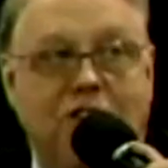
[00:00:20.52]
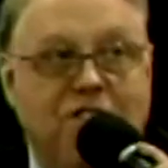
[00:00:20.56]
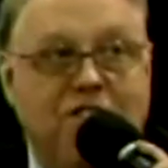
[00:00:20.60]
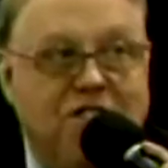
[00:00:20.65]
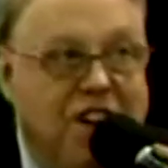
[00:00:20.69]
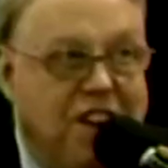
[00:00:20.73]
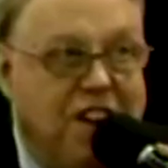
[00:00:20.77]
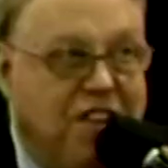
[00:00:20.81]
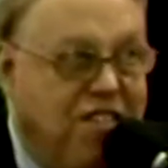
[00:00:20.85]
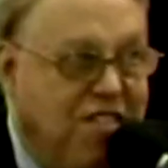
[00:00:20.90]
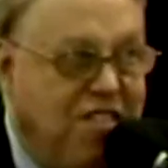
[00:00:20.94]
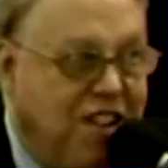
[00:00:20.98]

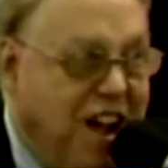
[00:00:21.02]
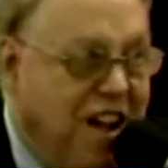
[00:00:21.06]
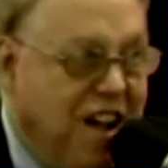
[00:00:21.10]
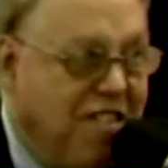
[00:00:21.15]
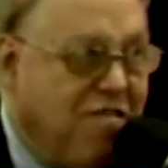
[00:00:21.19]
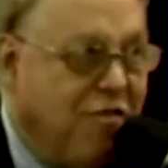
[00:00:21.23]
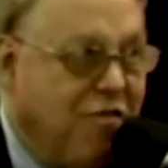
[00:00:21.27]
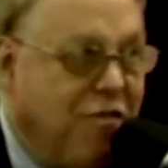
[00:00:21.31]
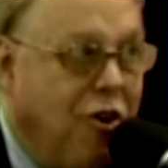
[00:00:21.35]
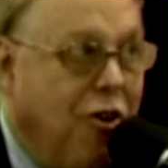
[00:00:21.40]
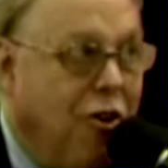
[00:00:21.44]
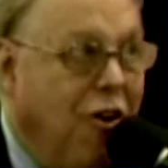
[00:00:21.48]

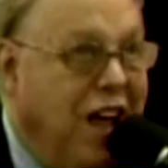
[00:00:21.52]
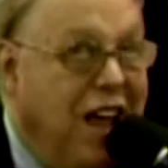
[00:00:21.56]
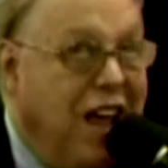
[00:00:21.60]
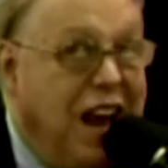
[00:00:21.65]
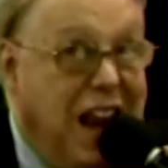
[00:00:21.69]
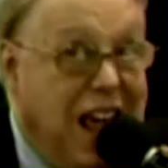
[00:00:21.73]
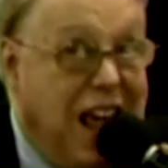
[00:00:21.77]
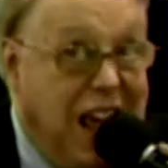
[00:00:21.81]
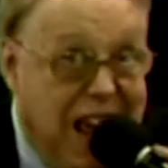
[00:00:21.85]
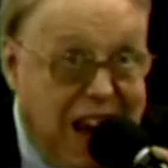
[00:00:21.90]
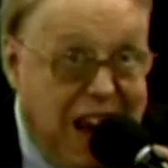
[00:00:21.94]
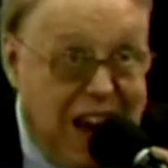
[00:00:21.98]
successful
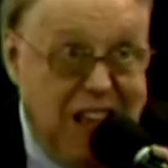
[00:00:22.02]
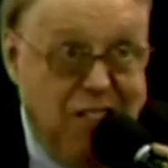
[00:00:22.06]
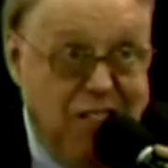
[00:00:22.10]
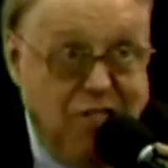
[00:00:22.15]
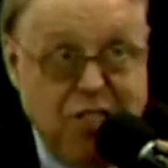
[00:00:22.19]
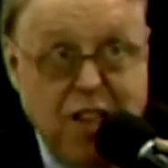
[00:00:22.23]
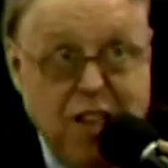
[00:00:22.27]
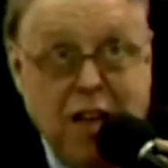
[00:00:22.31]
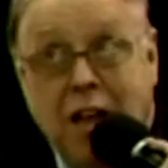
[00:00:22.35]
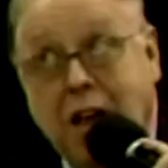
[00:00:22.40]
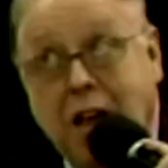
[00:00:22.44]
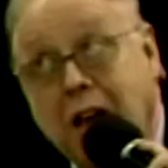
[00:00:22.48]
in
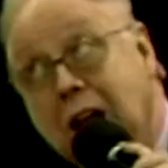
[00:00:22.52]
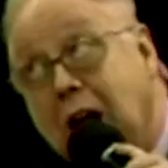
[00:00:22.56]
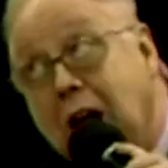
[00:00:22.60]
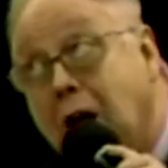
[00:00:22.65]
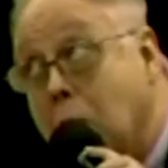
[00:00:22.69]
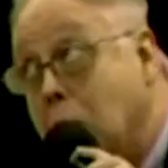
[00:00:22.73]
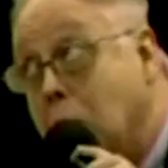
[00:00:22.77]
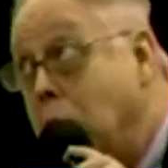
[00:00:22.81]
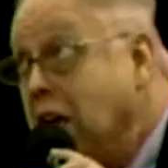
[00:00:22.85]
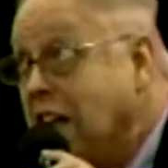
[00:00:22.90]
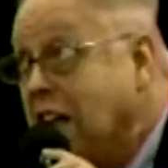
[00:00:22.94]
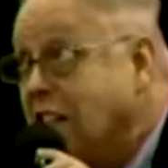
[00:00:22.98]
anything in
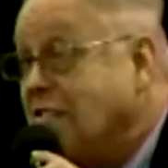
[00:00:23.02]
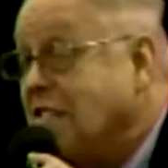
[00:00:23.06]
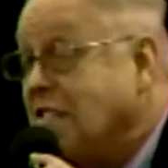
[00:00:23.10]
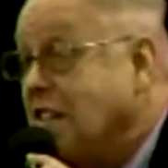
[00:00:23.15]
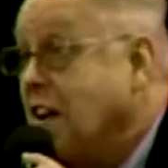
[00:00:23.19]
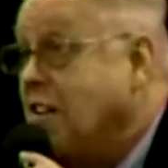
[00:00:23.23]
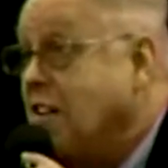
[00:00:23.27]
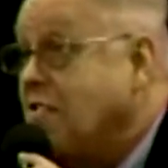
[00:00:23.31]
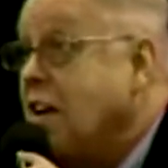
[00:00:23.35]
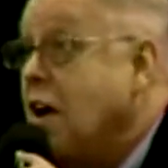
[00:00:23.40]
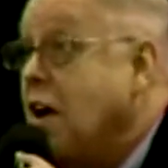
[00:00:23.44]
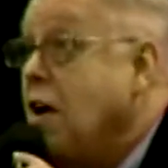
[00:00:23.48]
our
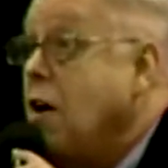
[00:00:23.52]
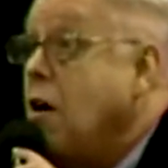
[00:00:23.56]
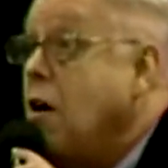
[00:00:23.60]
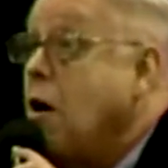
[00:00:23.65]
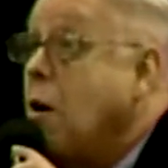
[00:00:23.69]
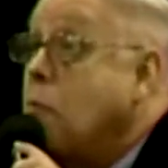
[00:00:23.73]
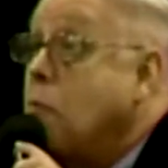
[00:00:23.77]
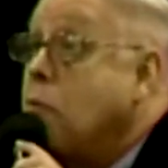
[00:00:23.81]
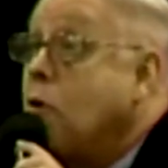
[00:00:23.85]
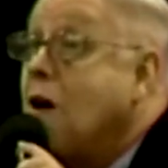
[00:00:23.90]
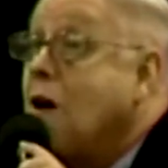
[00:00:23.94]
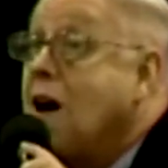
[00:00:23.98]
business
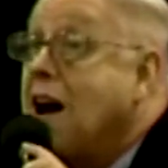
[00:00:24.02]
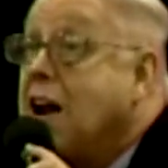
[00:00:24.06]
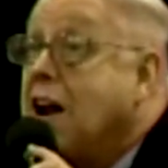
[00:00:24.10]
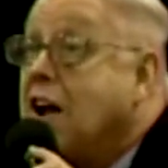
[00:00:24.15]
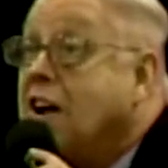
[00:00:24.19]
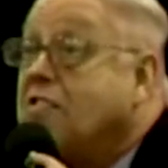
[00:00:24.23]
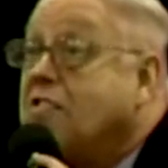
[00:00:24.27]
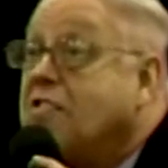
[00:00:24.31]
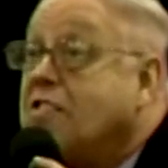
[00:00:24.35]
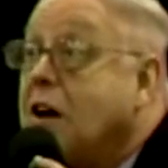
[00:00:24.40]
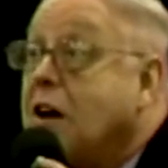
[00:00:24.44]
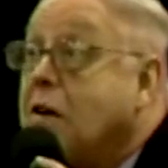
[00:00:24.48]
are
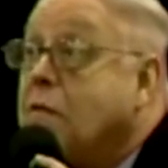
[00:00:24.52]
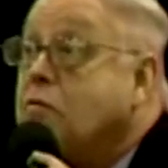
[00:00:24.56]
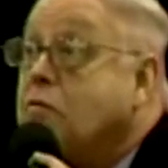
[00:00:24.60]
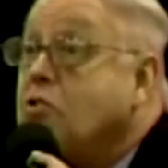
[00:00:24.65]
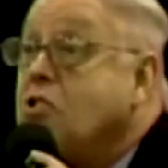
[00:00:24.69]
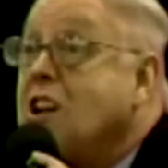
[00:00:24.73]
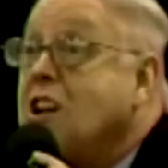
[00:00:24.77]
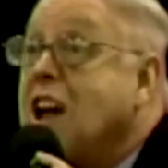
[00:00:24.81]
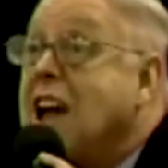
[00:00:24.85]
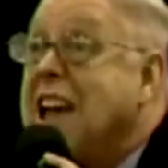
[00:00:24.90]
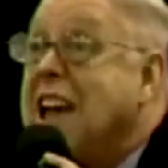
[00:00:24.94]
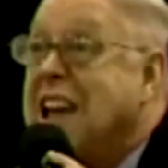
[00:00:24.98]
products of
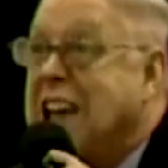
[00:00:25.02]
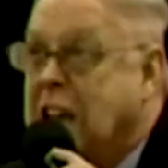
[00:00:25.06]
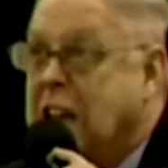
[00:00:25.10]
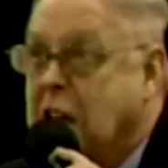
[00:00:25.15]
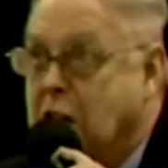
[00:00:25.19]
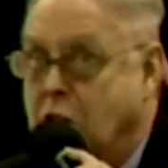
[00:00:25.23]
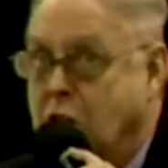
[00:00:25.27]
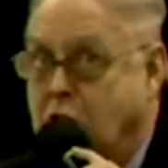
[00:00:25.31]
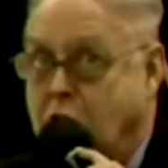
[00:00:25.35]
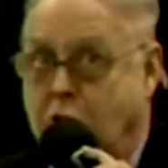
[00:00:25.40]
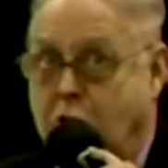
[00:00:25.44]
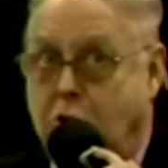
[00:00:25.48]

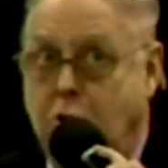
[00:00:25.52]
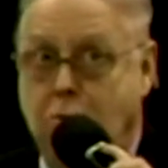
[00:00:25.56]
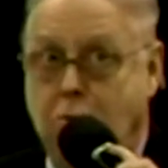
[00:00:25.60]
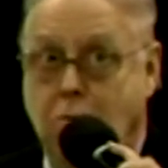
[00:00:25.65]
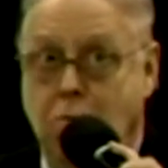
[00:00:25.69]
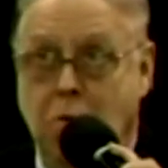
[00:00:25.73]
change.